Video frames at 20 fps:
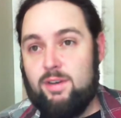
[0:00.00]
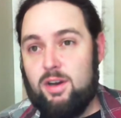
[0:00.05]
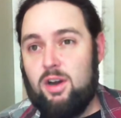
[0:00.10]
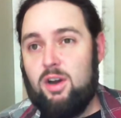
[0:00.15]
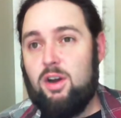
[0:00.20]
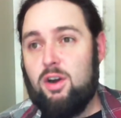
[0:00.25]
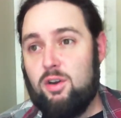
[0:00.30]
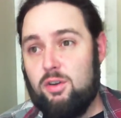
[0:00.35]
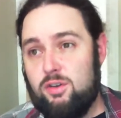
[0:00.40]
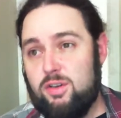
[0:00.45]

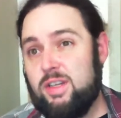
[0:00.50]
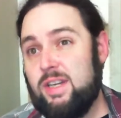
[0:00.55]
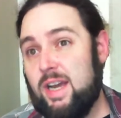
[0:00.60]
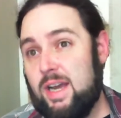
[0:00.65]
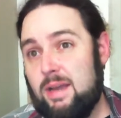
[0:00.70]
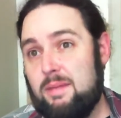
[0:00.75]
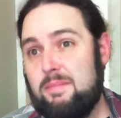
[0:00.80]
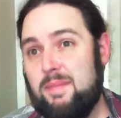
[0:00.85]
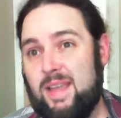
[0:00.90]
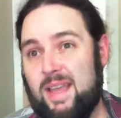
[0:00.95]
I'm having a
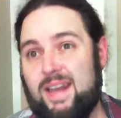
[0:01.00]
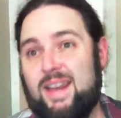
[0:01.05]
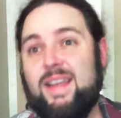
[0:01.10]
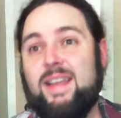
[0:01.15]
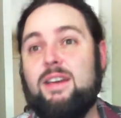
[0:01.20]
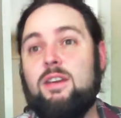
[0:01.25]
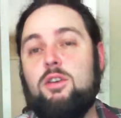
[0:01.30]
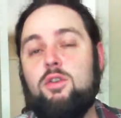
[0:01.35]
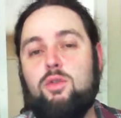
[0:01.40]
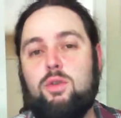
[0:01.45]
hard
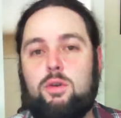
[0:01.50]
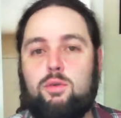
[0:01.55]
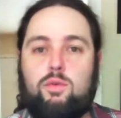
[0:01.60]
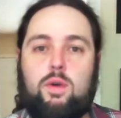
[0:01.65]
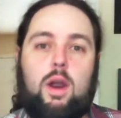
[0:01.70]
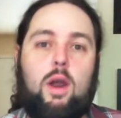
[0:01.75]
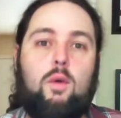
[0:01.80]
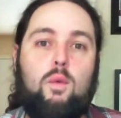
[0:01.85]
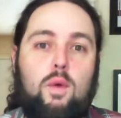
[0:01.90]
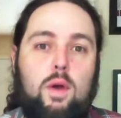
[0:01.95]
time getting
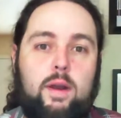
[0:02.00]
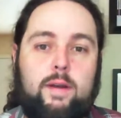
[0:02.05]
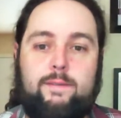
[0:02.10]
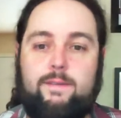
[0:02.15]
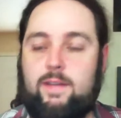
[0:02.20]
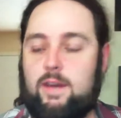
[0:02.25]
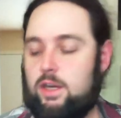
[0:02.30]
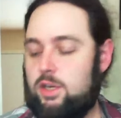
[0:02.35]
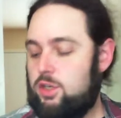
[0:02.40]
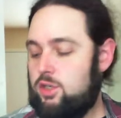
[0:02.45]
into it
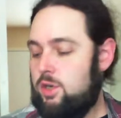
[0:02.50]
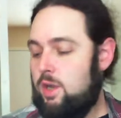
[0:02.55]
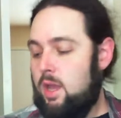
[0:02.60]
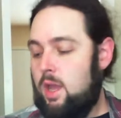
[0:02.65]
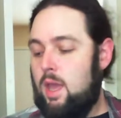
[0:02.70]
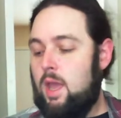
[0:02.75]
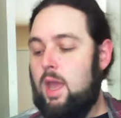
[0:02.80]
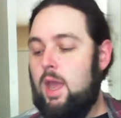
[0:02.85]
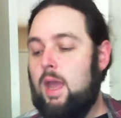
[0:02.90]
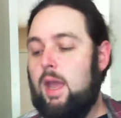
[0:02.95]
where I want to
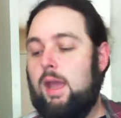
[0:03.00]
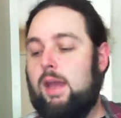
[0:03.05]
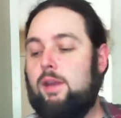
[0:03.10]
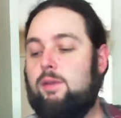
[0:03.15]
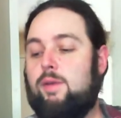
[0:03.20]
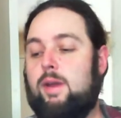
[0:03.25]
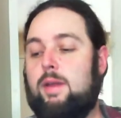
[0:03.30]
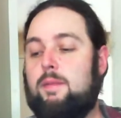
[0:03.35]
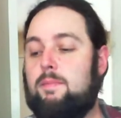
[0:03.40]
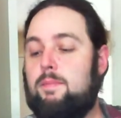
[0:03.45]
finish.
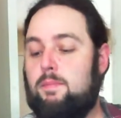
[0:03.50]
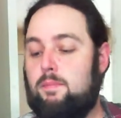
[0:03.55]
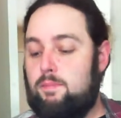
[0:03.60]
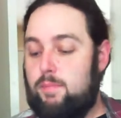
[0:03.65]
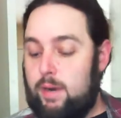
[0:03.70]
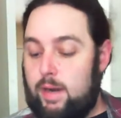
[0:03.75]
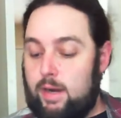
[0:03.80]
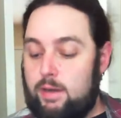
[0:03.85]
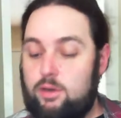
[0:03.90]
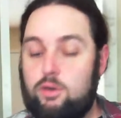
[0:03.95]
Anyway,
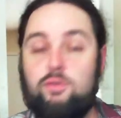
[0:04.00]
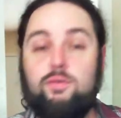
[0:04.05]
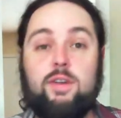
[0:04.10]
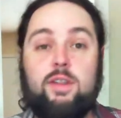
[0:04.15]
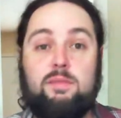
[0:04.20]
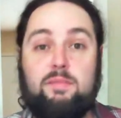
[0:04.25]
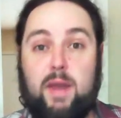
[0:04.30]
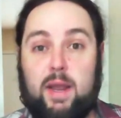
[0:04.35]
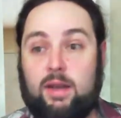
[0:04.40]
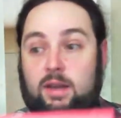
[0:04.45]

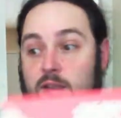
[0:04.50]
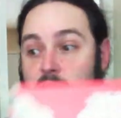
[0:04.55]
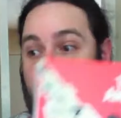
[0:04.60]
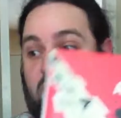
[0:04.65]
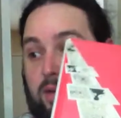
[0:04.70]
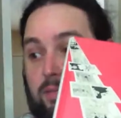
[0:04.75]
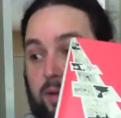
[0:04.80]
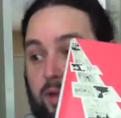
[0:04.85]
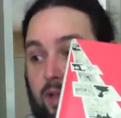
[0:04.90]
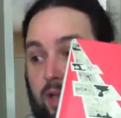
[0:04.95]
but I do
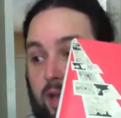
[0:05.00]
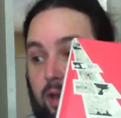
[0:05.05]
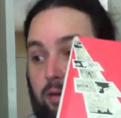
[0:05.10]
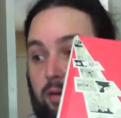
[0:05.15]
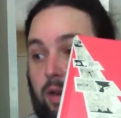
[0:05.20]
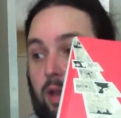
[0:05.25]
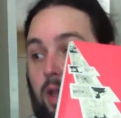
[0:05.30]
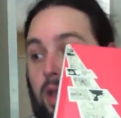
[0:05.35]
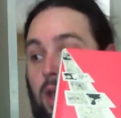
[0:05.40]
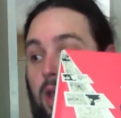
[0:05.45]
respect
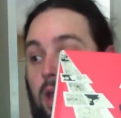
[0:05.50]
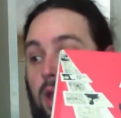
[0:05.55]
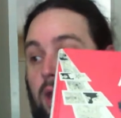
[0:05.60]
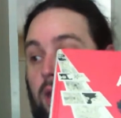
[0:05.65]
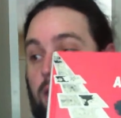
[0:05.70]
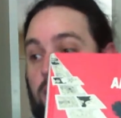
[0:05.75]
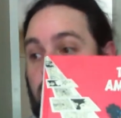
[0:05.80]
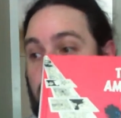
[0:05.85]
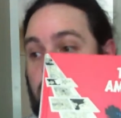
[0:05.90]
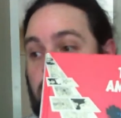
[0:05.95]
Scott McCloud.
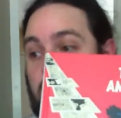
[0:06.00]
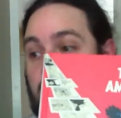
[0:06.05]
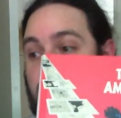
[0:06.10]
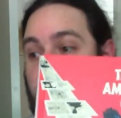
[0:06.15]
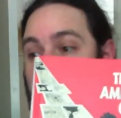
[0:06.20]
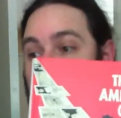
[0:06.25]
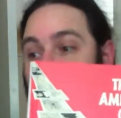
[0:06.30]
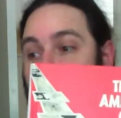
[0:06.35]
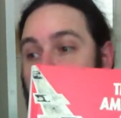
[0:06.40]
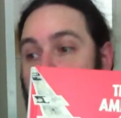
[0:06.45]
Best
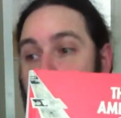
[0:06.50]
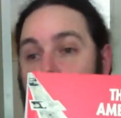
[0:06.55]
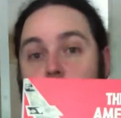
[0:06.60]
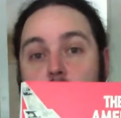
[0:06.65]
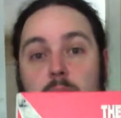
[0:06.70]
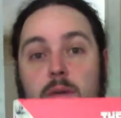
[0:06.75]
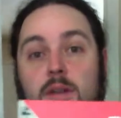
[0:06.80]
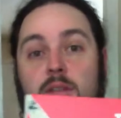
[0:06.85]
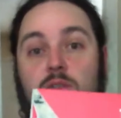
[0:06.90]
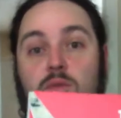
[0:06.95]

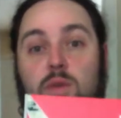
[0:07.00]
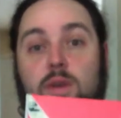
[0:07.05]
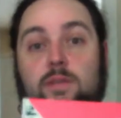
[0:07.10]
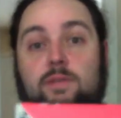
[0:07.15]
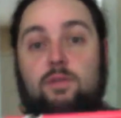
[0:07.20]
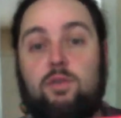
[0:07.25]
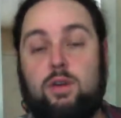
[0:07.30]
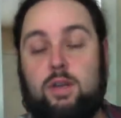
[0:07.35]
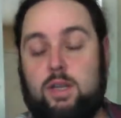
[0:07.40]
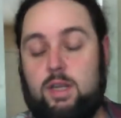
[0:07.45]
American
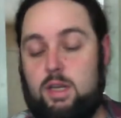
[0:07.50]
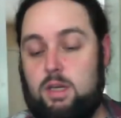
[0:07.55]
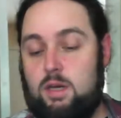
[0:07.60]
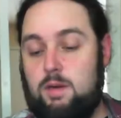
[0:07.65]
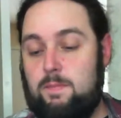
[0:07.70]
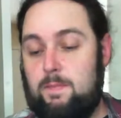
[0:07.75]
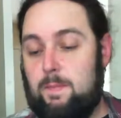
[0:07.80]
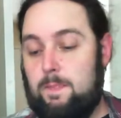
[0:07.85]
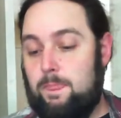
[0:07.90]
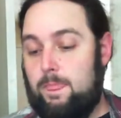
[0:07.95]
Comics
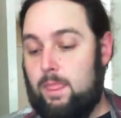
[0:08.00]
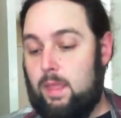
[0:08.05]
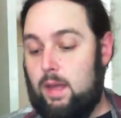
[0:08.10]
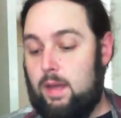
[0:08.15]
2014.